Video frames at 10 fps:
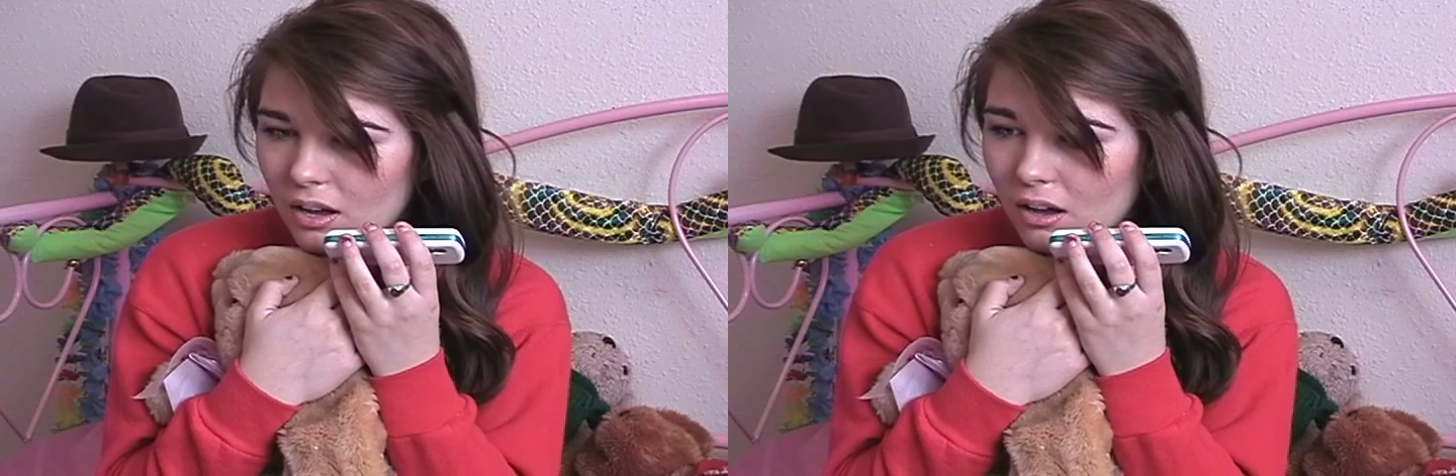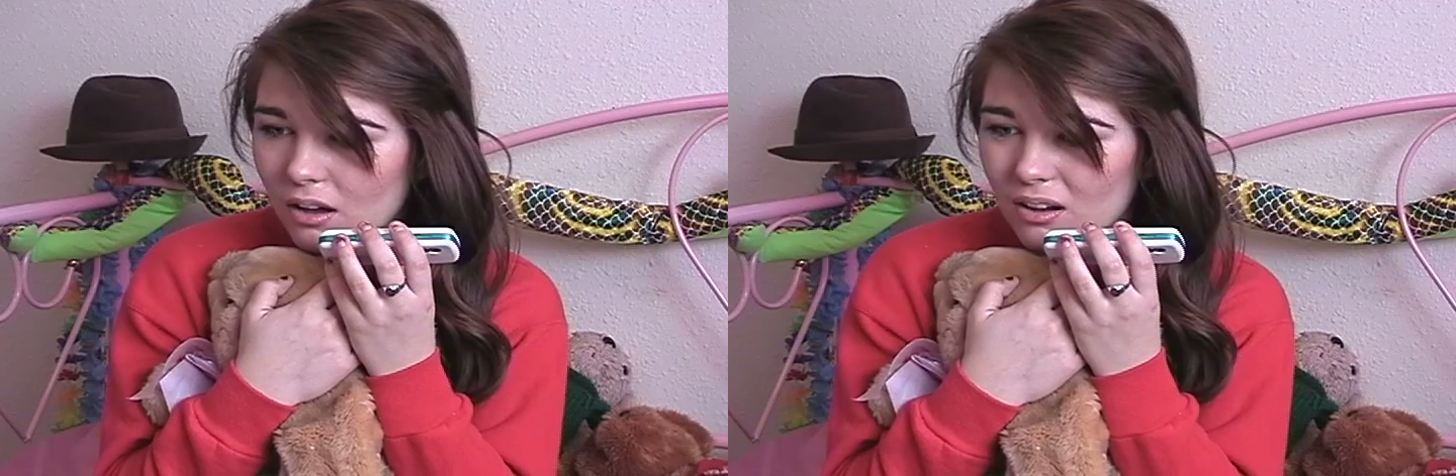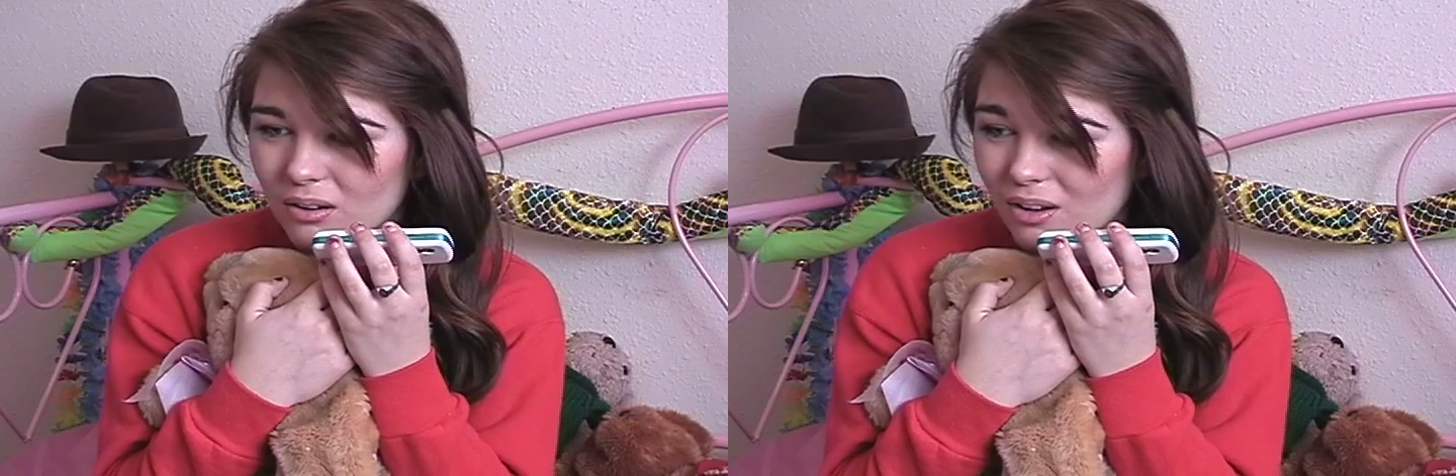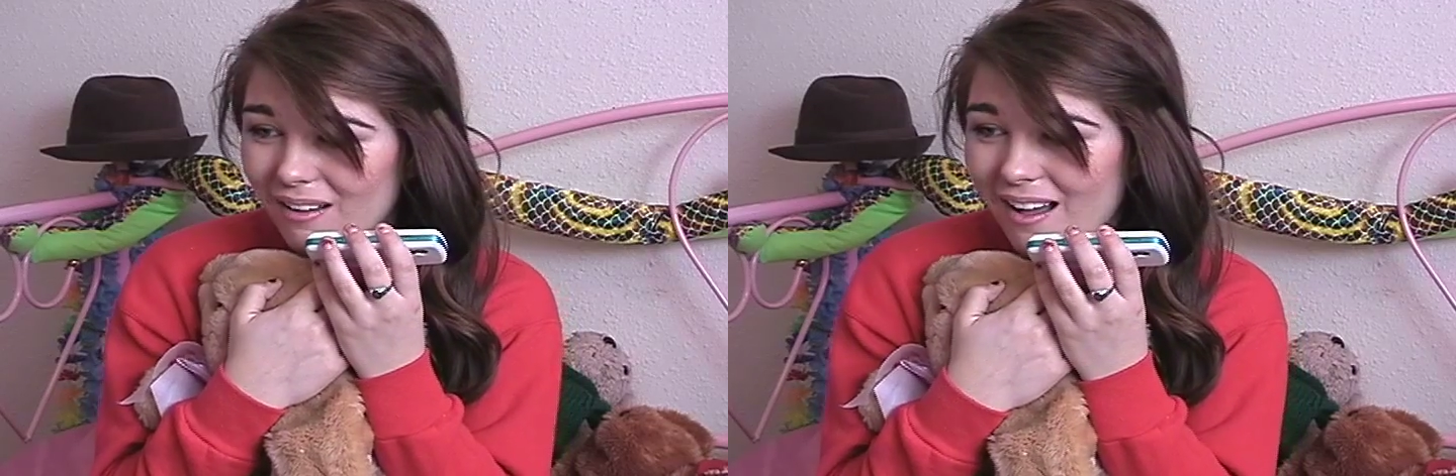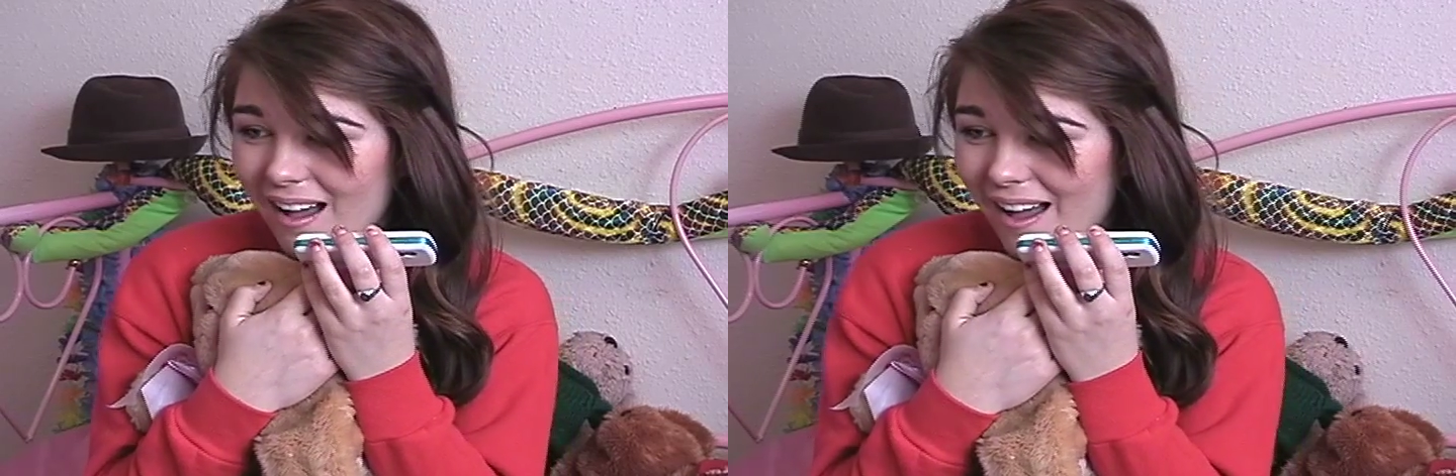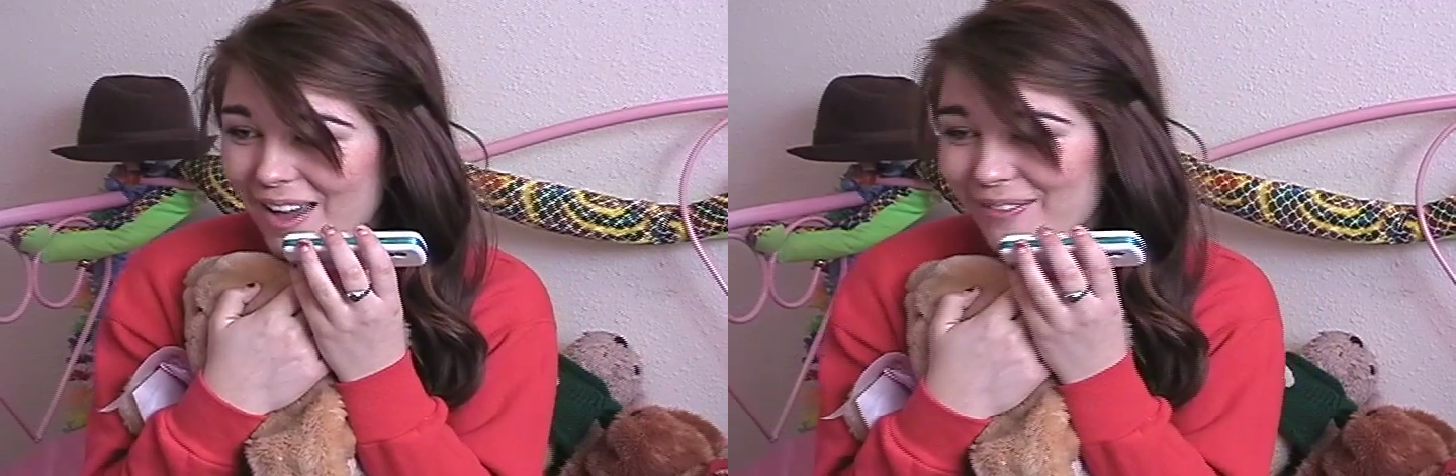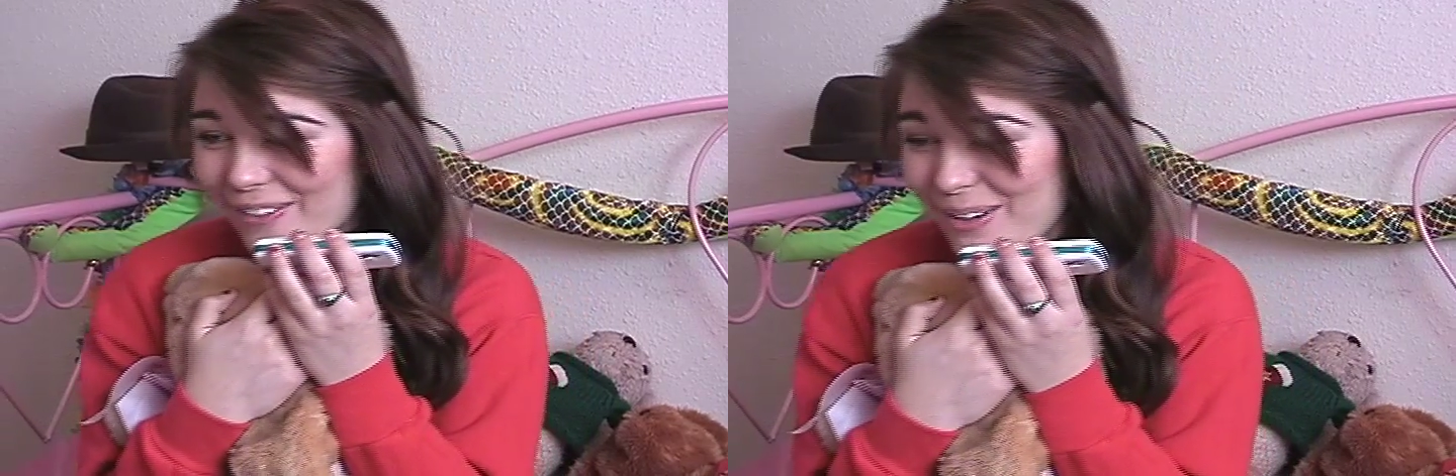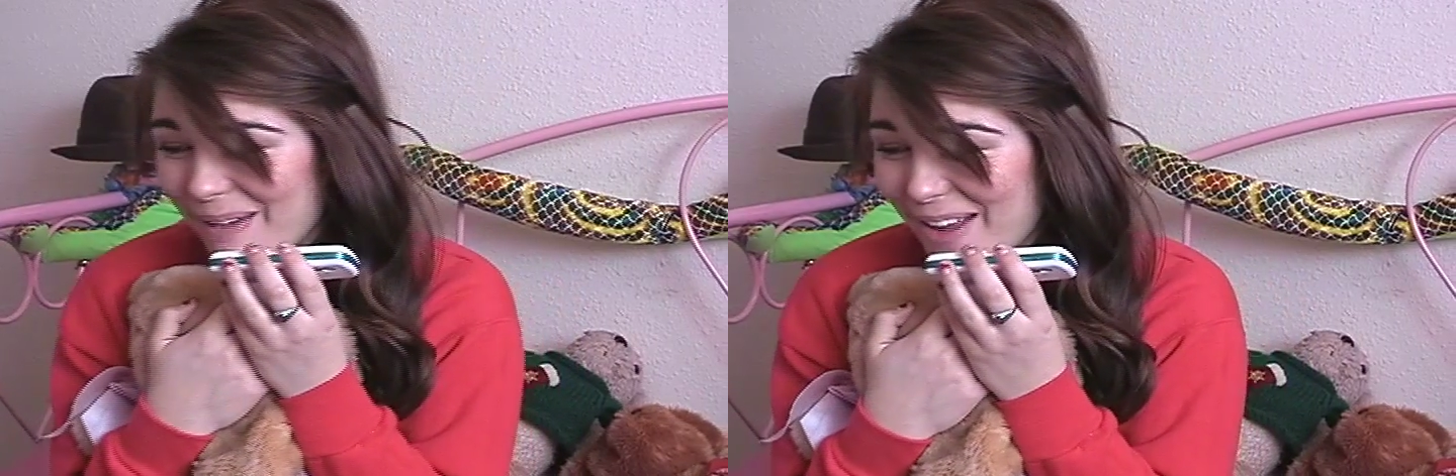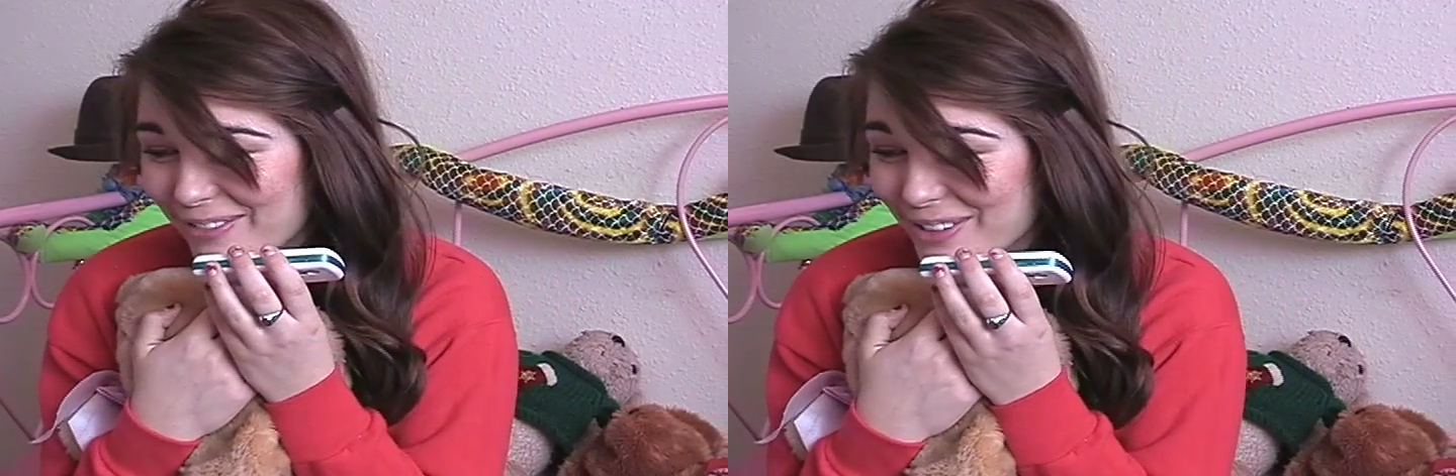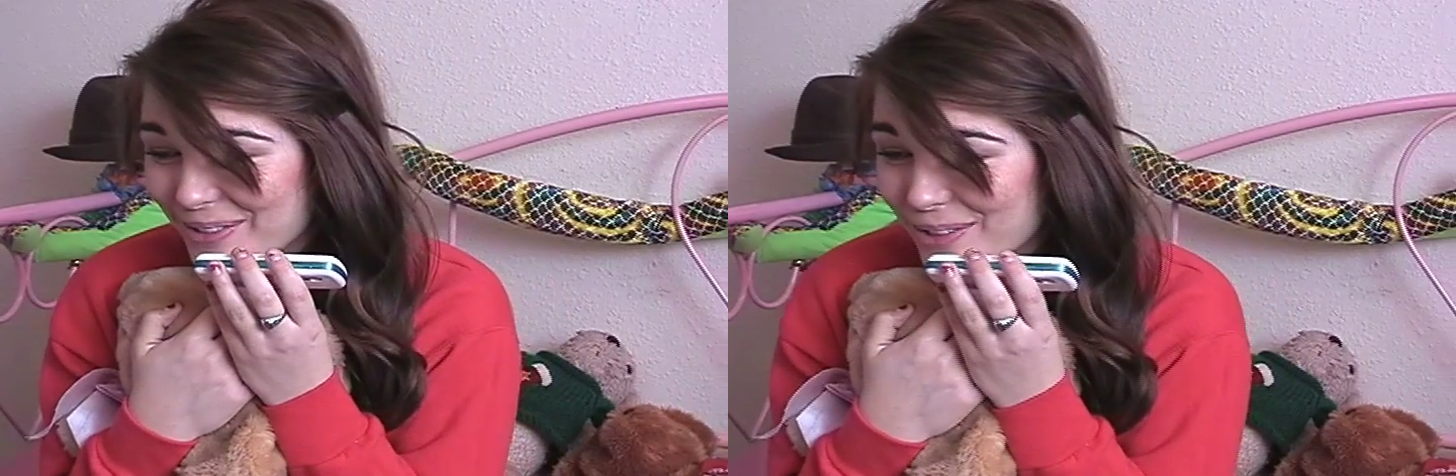Oh, I feel bad
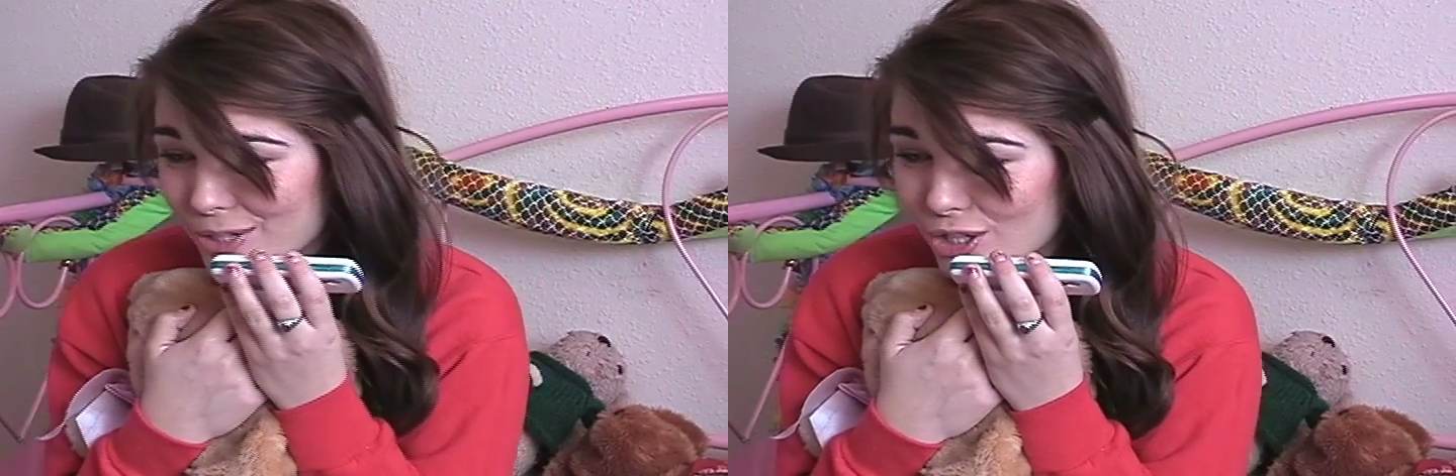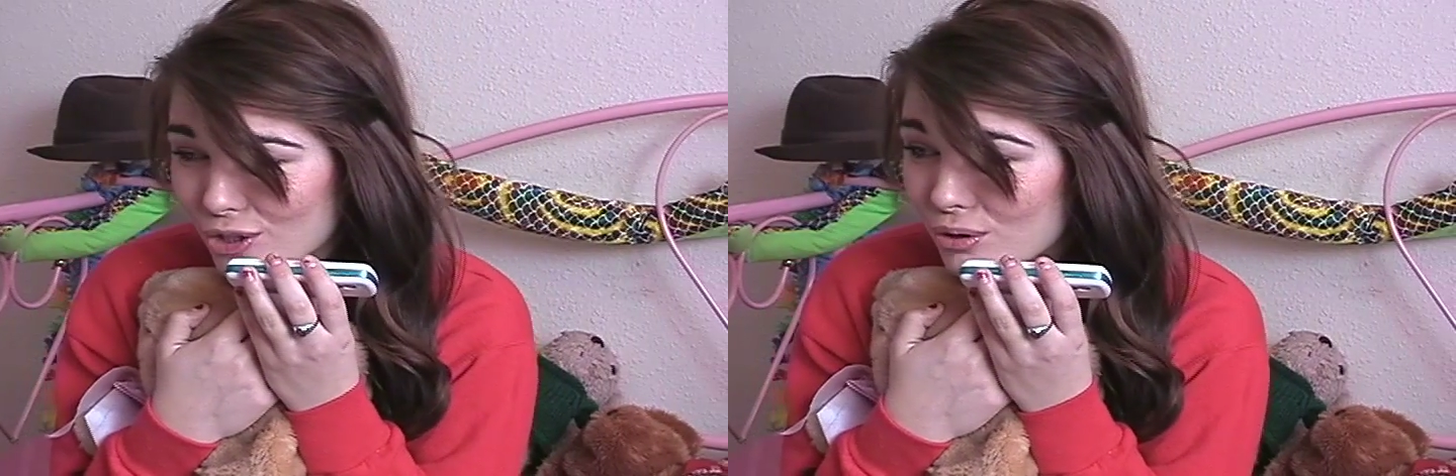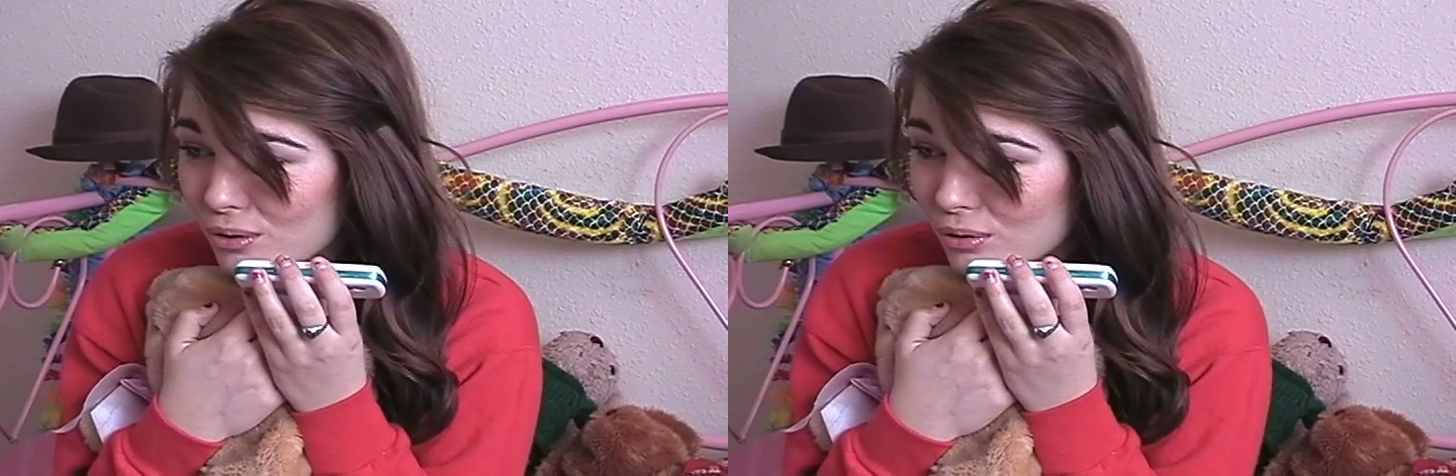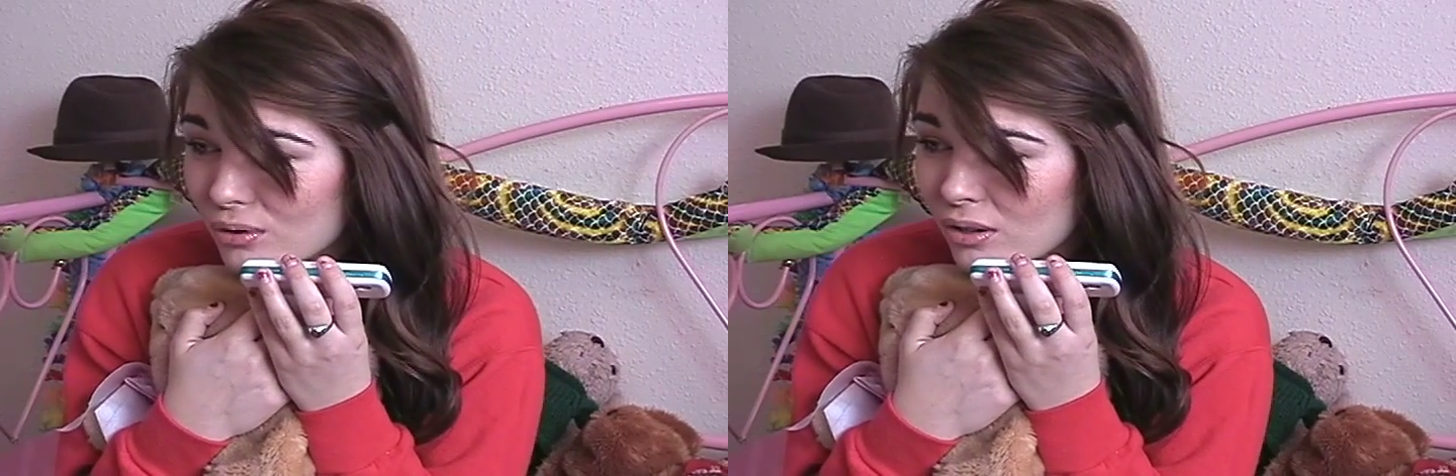for Georgie too.